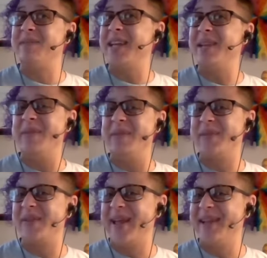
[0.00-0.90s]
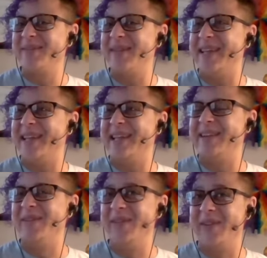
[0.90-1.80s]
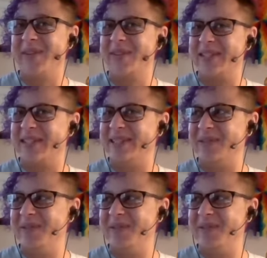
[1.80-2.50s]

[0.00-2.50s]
many people like me will just,